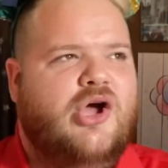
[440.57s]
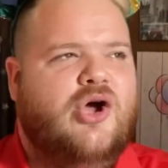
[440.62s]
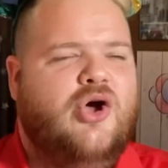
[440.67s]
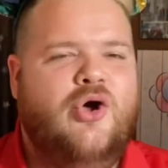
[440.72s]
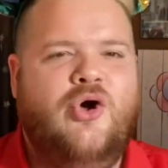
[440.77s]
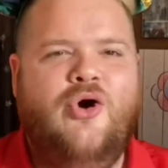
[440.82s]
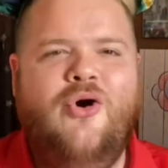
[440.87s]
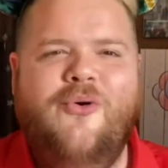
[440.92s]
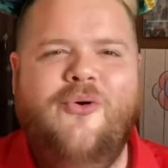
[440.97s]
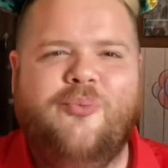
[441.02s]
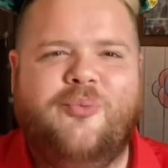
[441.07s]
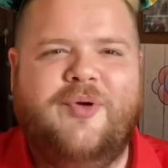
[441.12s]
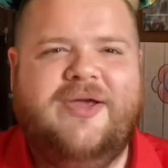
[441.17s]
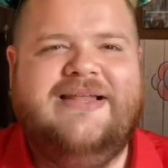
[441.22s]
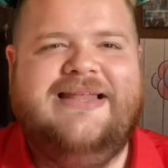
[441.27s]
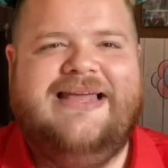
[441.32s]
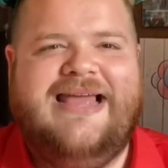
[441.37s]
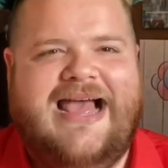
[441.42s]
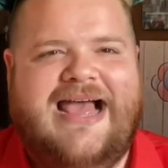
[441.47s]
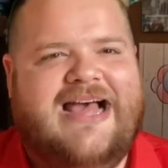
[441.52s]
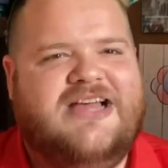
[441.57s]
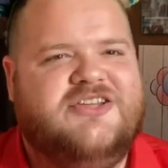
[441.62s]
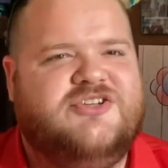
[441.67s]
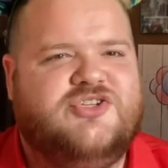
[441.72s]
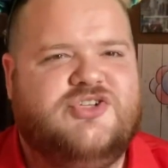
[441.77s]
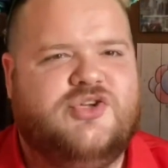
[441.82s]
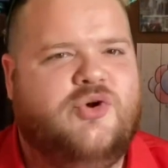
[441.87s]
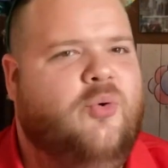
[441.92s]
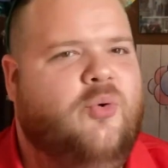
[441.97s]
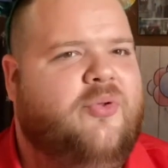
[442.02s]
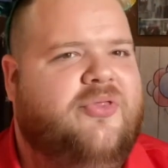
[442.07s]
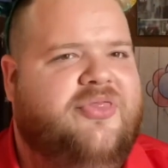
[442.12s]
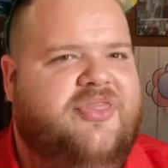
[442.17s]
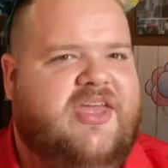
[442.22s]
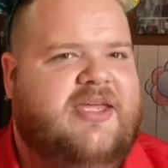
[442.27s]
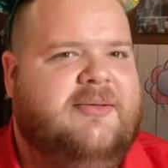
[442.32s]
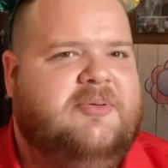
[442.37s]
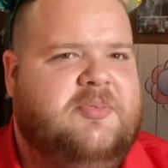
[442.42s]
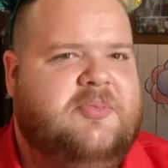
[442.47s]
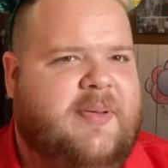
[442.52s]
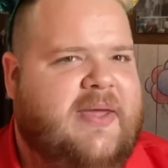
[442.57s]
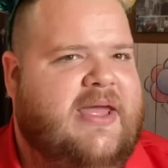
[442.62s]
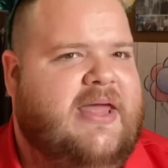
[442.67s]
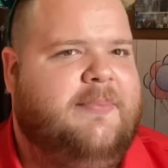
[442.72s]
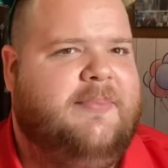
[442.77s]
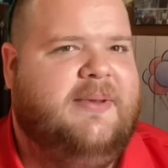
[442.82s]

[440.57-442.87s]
Who really has school themed pin?